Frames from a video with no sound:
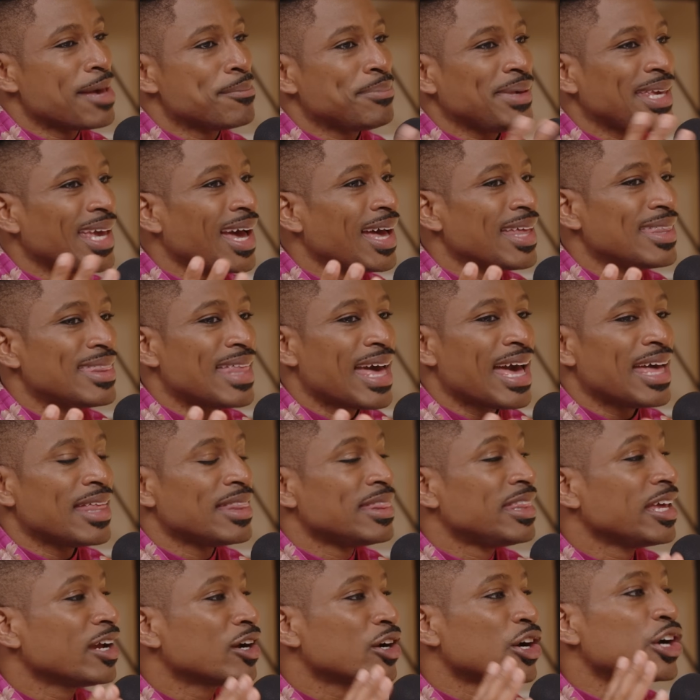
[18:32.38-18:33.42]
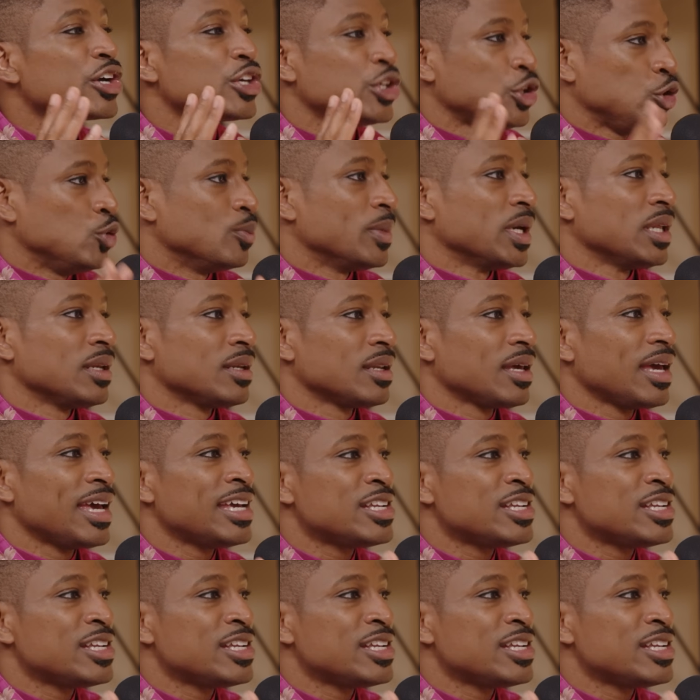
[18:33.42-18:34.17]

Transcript: And beyond that, they're a human.